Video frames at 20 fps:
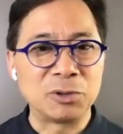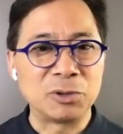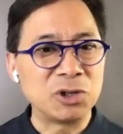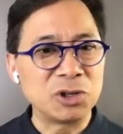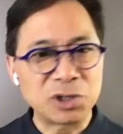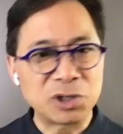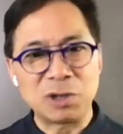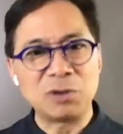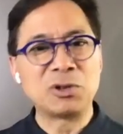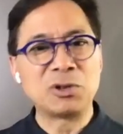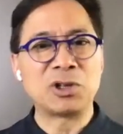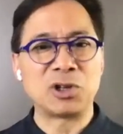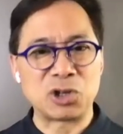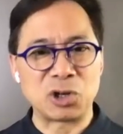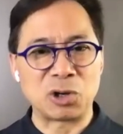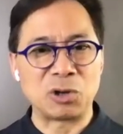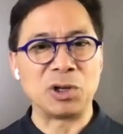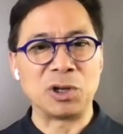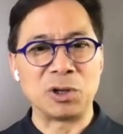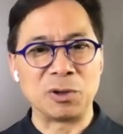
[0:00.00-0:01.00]
it just goes to
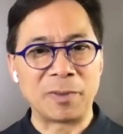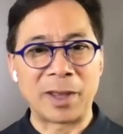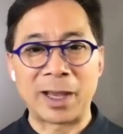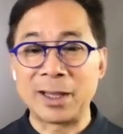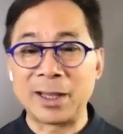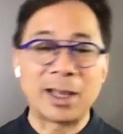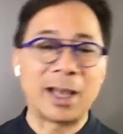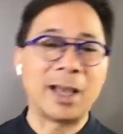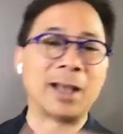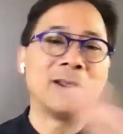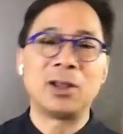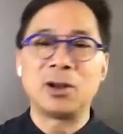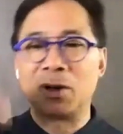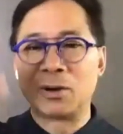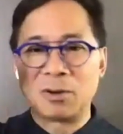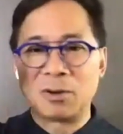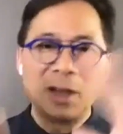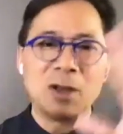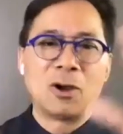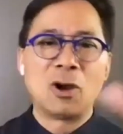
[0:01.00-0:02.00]
show you, and and
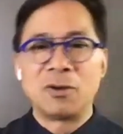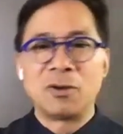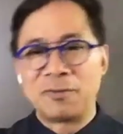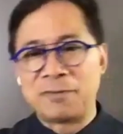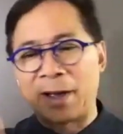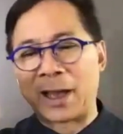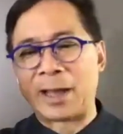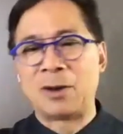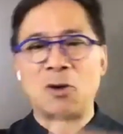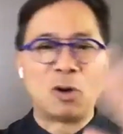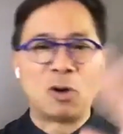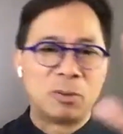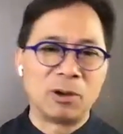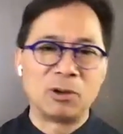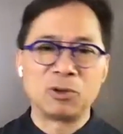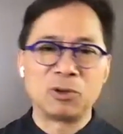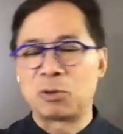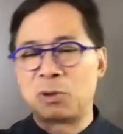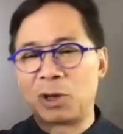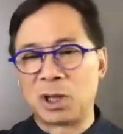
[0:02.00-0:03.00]
their fat
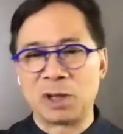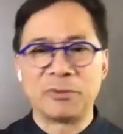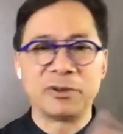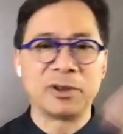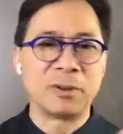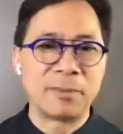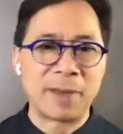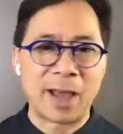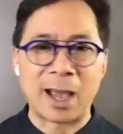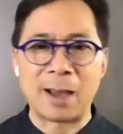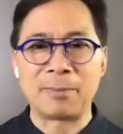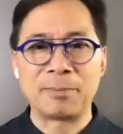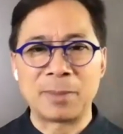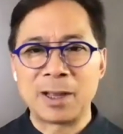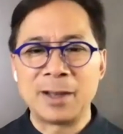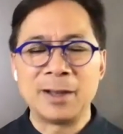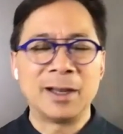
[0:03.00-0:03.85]
hormones were all over the map.